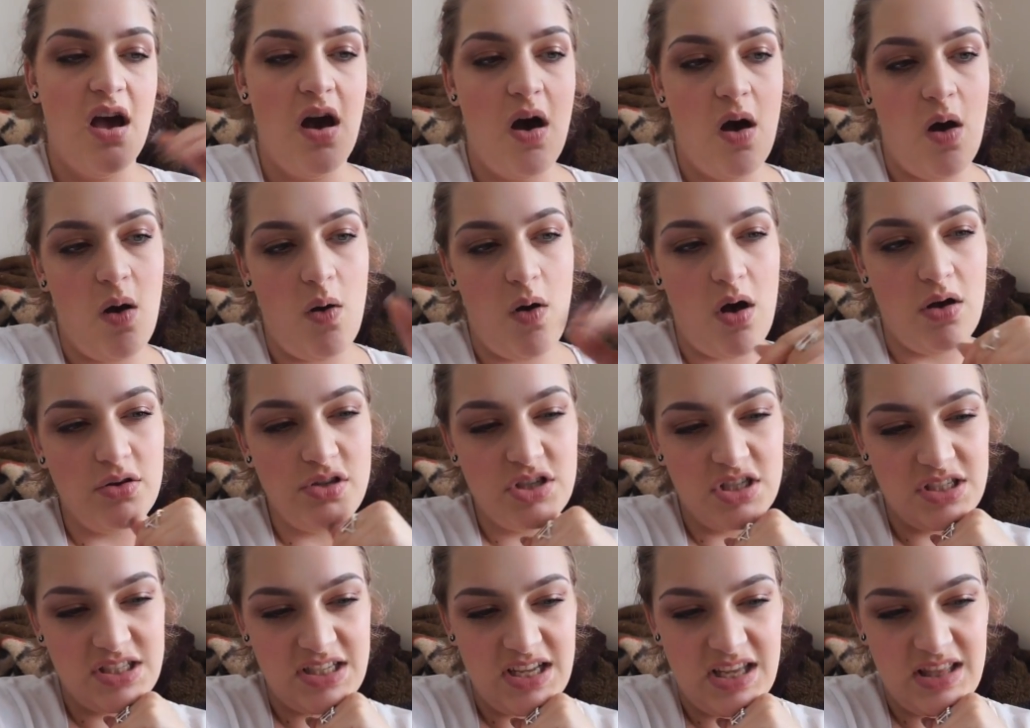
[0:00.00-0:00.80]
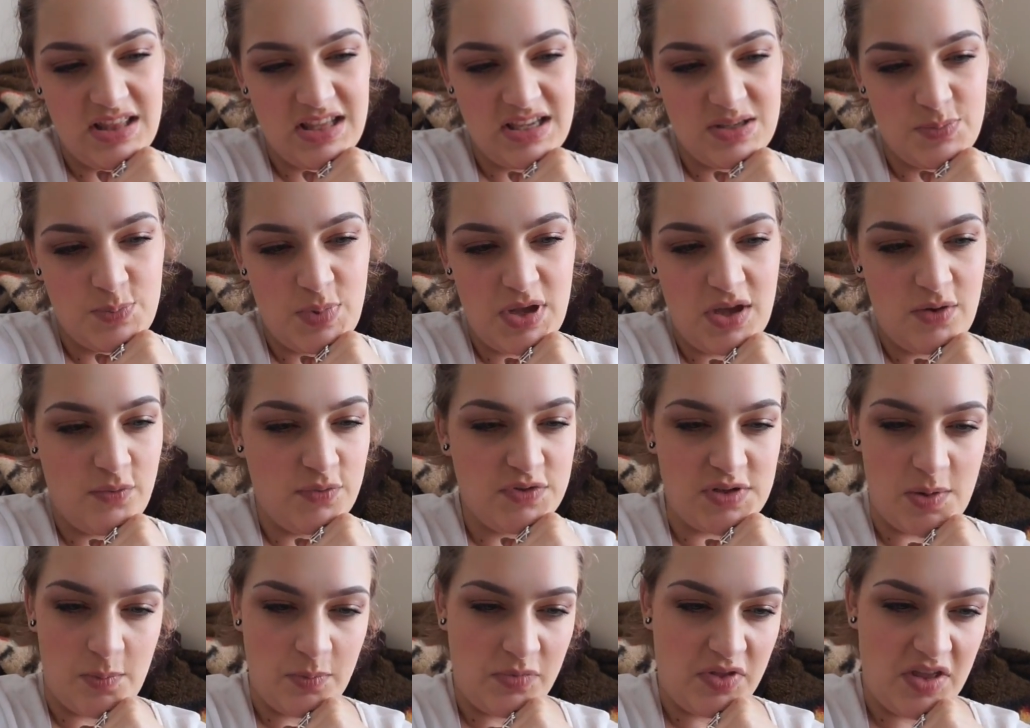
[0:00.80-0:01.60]
Oh, I'll just eat this bit of
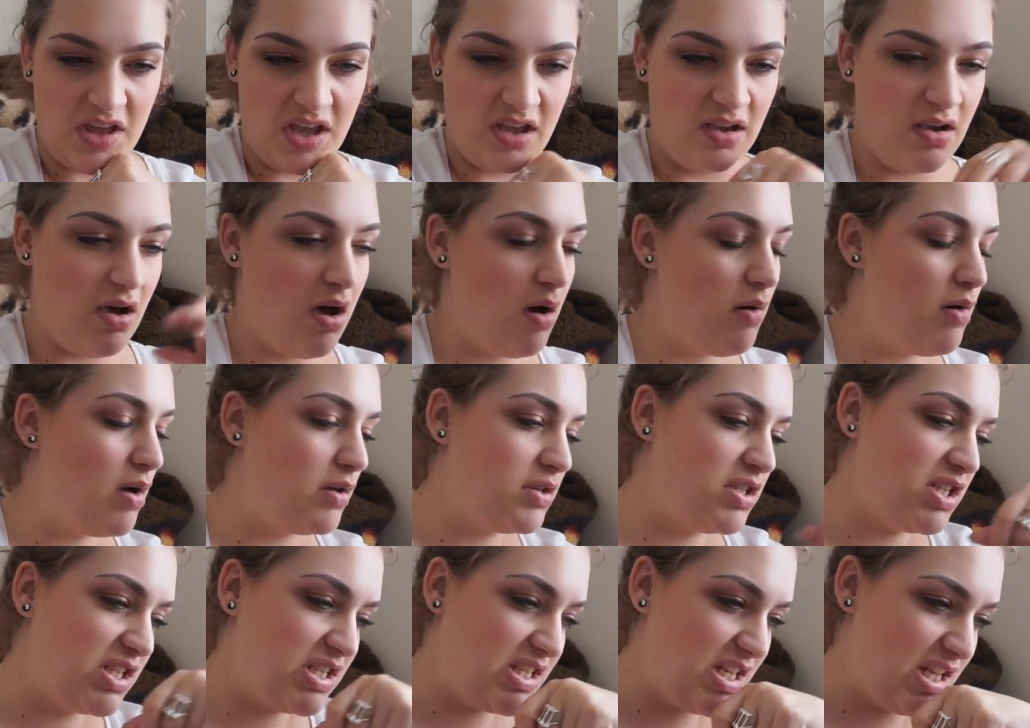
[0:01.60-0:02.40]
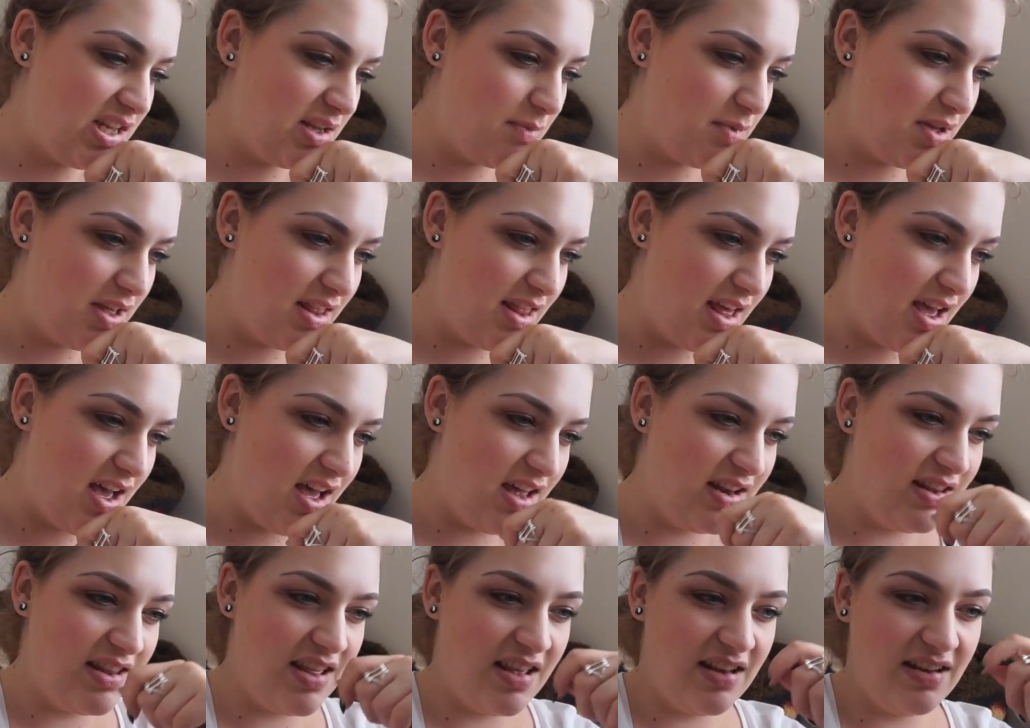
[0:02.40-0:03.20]
something. Oh, I'll just eat a bit of
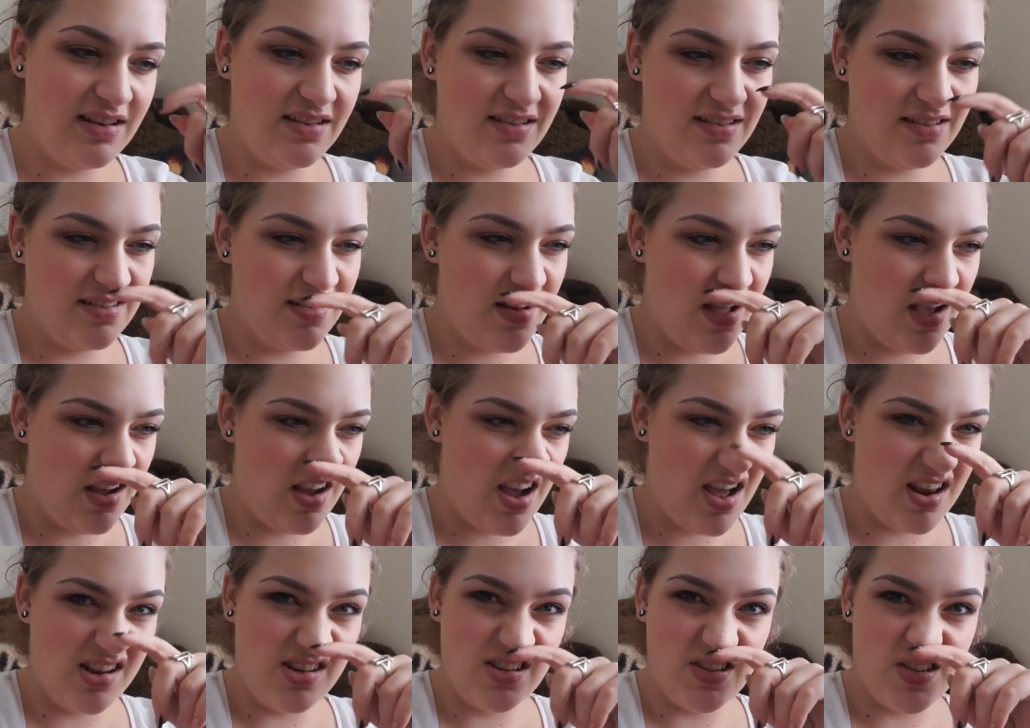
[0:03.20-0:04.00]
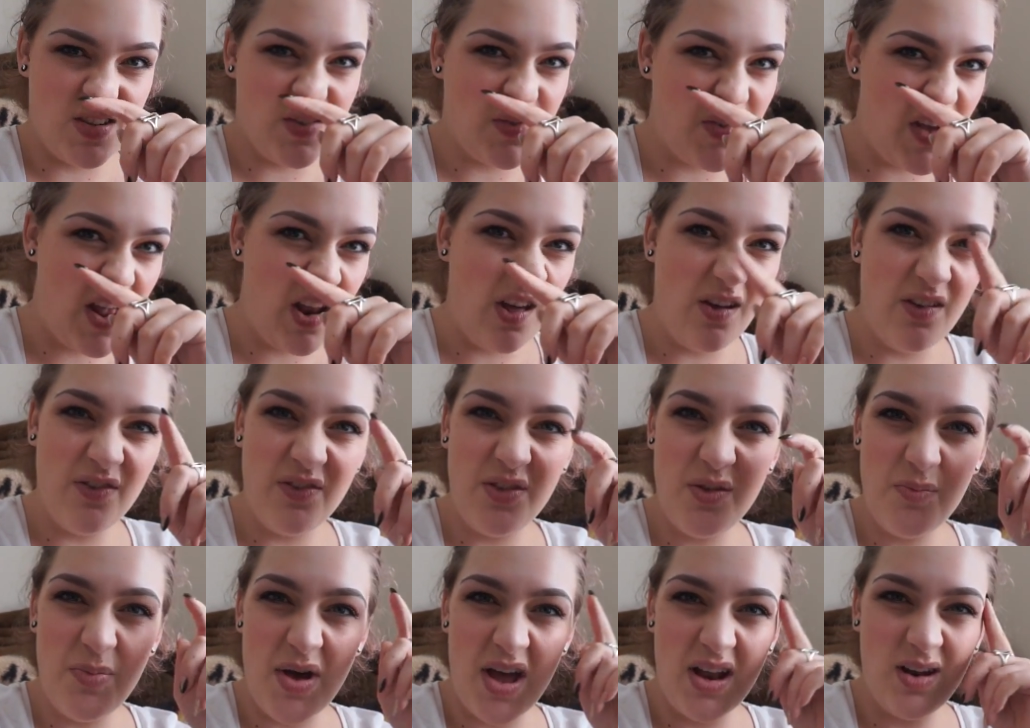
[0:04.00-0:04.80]
that. And then I kind of just fell
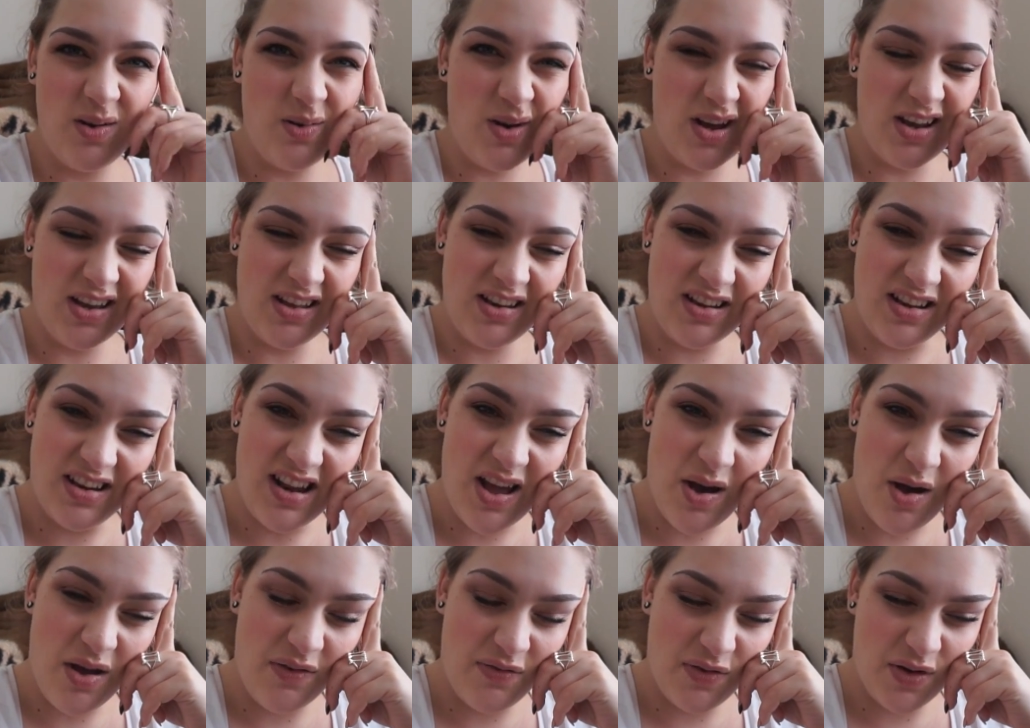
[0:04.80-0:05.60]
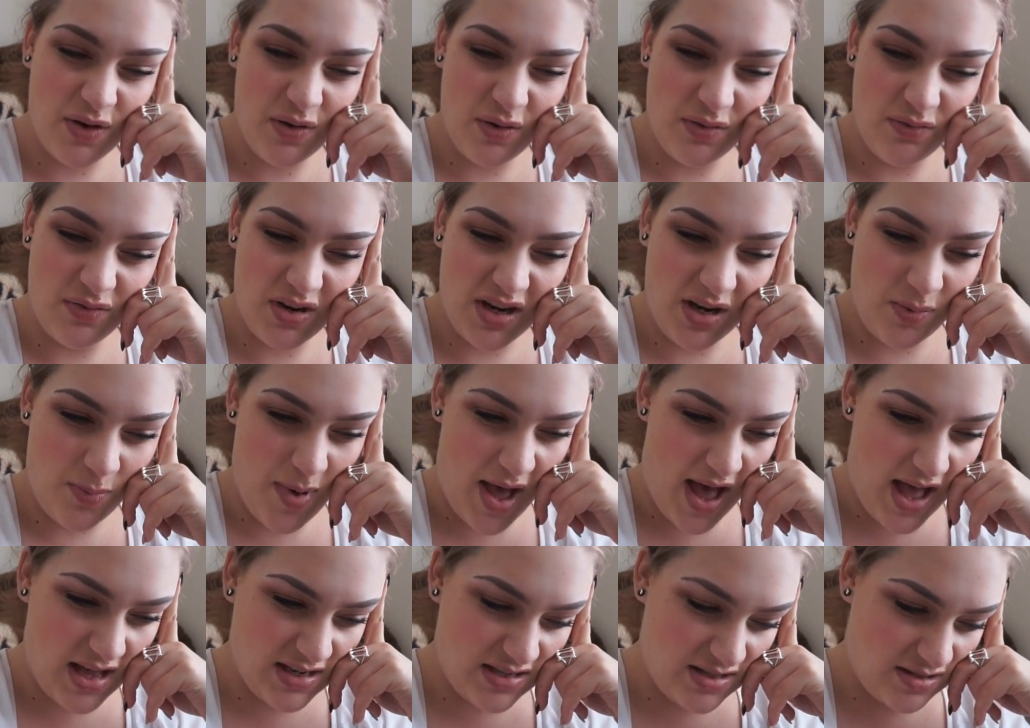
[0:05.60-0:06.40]
off the bandwagon, and now I feel really
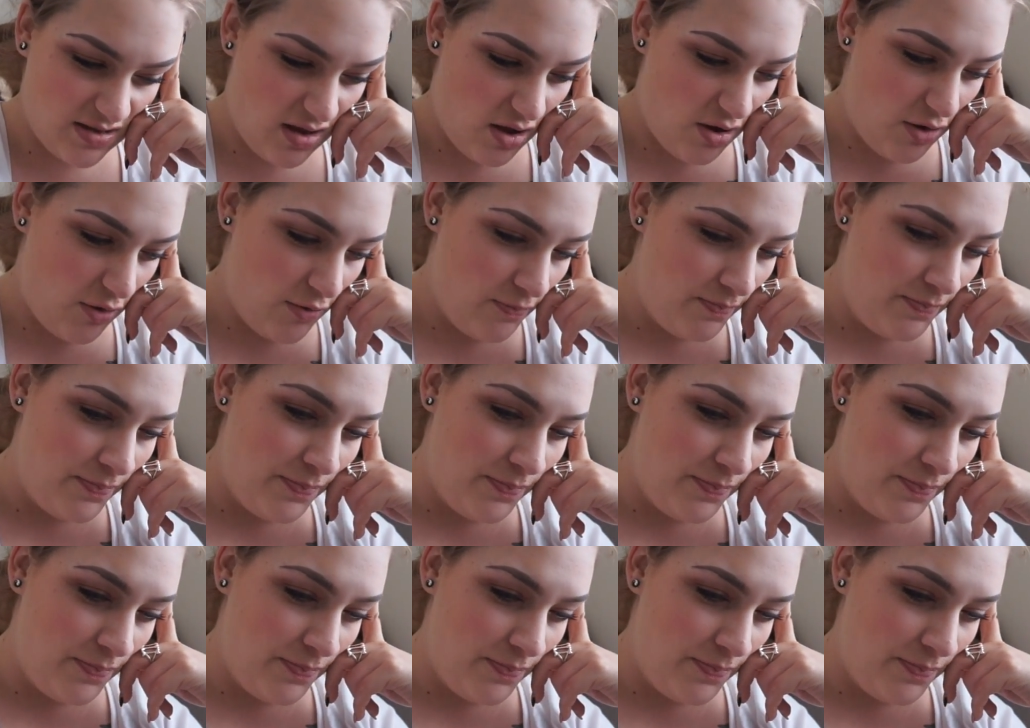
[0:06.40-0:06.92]
bad, so